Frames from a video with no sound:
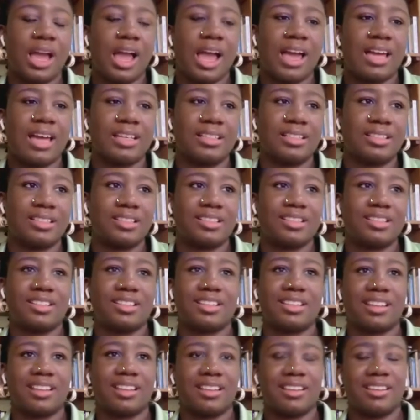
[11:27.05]
And
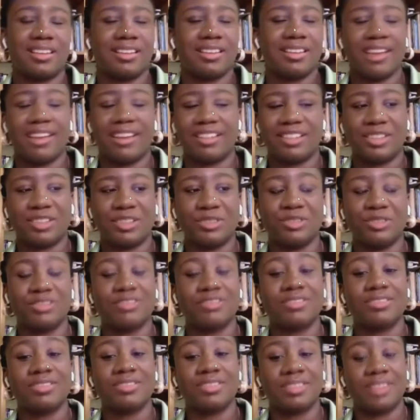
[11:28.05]
yeah, so
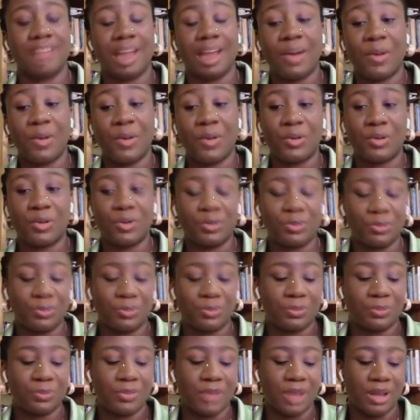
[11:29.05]
that whole
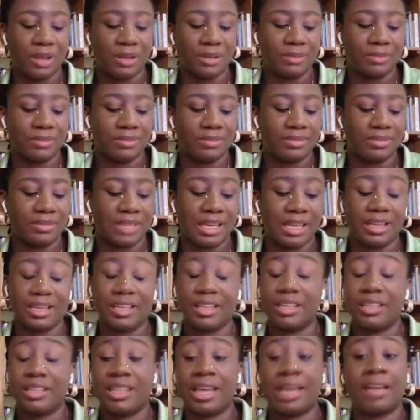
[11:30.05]

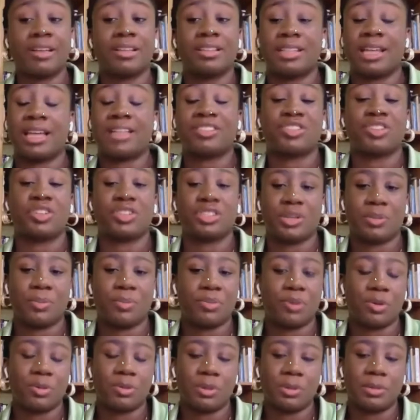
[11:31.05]
thing, that's just
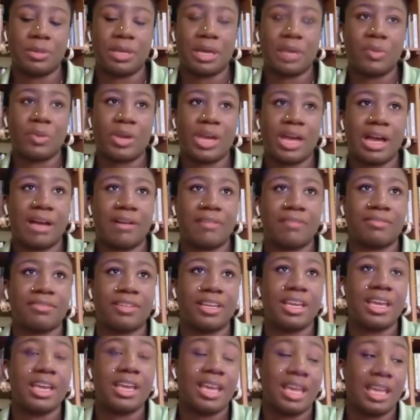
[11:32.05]
a problem that we have
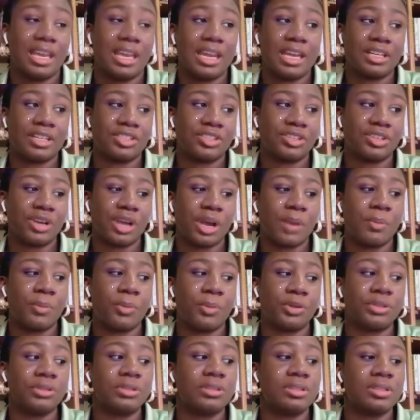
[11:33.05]
in Nigeria.
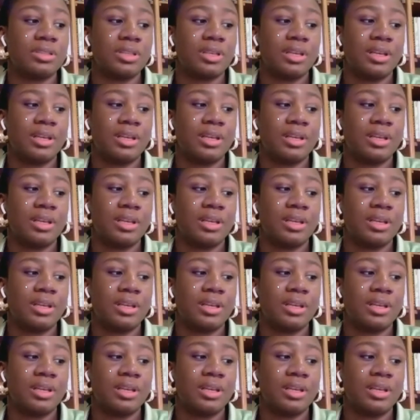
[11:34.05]
But